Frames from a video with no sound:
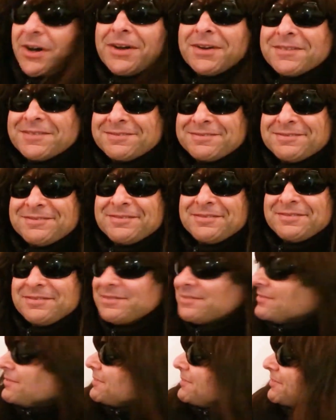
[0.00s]

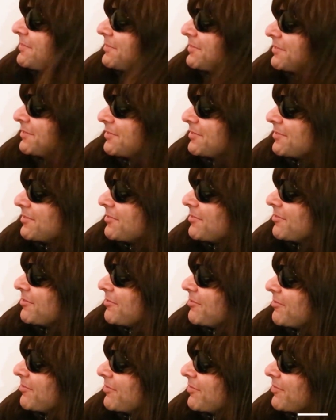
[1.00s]

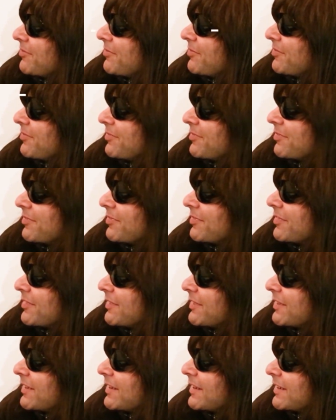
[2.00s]

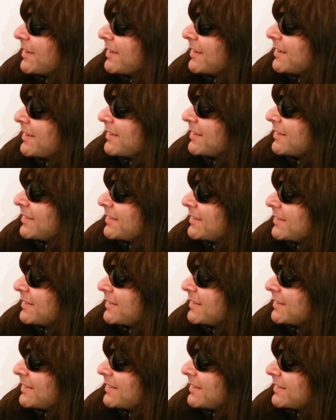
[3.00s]

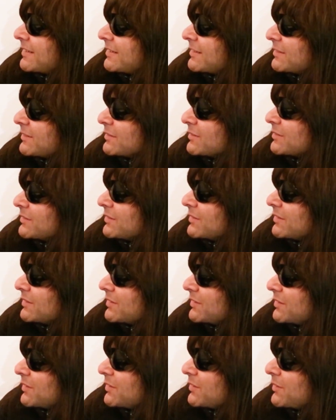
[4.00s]

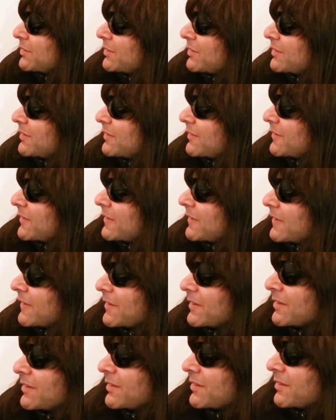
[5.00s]

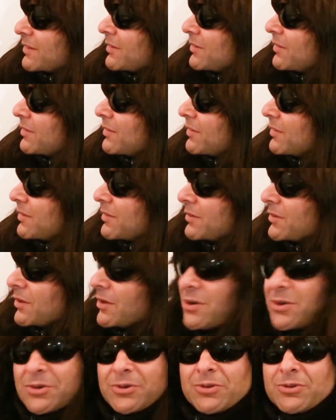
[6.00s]

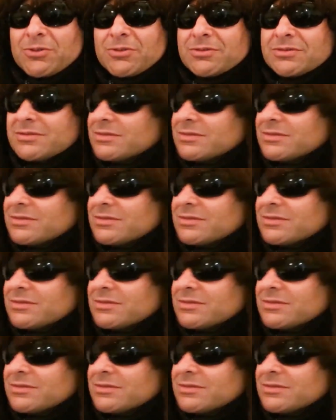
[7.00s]
This person isn't speaking.